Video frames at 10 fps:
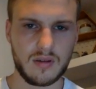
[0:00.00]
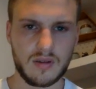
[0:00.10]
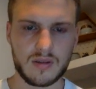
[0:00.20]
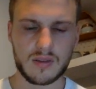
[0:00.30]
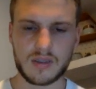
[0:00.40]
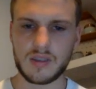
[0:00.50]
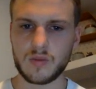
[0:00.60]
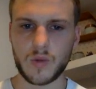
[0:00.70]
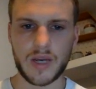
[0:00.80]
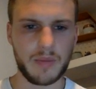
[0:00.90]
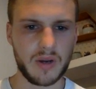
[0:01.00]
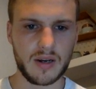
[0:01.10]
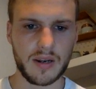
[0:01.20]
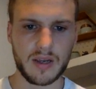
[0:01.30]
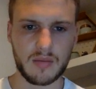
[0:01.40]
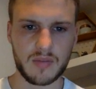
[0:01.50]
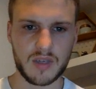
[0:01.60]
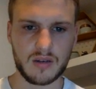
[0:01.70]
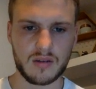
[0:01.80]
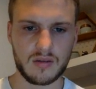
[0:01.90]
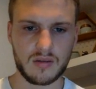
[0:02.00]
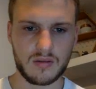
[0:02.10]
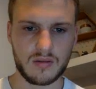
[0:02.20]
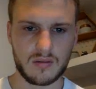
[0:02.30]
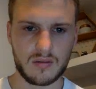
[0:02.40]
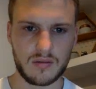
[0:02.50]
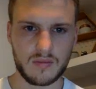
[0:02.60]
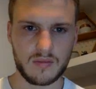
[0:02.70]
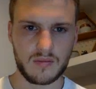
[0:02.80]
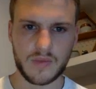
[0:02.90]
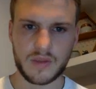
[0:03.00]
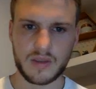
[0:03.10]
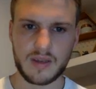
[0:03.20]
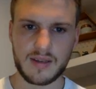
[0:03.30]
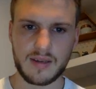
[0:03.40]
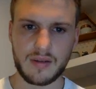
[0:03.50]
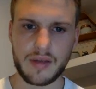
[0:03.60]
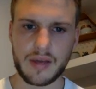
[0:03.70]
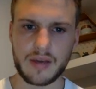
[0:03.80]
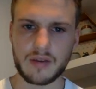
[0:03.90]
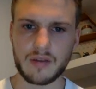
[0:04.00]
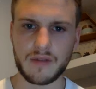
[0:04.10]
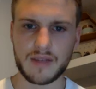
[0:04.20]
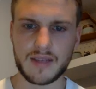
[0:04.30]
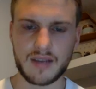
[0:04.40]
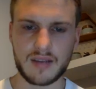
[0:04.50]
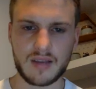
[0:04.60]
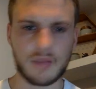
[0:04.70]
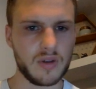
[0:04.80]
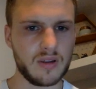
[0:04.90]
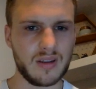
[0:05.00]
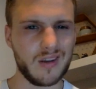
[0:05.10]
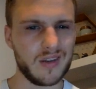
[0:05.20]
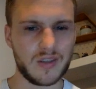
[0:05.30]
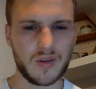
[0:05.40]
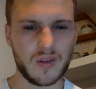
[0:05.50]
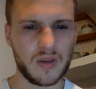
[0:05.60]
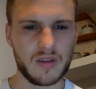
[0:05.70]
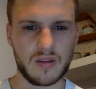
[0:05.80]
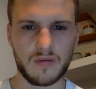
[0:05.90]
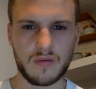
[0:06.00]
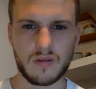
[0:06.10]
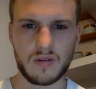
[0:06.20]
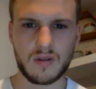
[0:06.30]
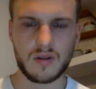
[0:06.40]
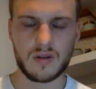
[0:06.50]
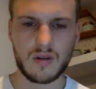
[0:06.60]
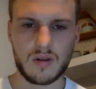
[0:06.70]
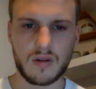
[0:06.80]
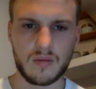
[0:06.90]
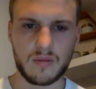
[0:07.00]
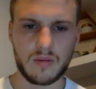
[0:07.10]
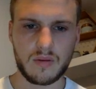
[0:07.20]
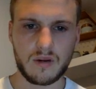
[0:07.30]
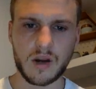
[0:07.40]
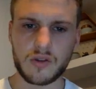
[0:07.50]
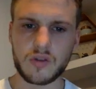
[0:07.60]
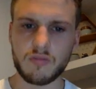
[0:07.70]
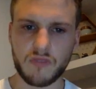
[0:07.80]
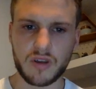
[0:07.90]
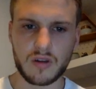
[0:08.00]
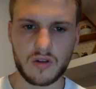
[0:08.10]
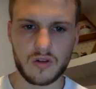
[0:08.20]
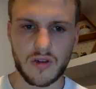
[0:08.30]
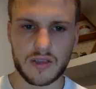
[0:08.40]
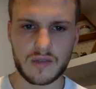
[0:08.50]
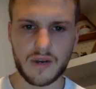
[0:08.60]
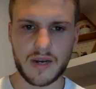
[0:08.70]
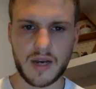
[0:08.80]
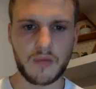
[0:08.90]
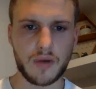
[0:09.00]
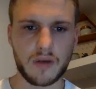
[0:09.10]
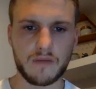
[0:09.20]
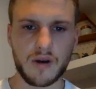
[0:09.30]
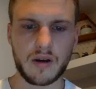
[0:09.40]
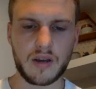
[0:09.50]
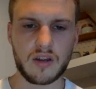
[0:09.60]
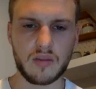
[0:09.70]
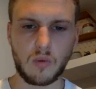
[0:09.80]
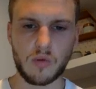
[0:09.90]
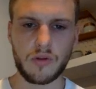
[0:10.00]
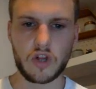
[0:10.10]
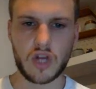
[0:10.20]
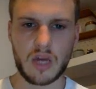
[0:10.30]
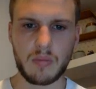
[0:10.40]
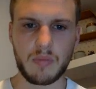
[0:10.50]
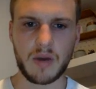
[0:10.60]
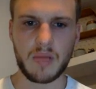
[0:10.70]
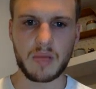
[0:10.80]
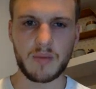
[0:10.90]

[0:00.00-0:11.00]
So this is where bundling comes in. These little things are fantastic, but they're too expensive. I'm going to do some research on that to find out if we can find a small, cheap pump.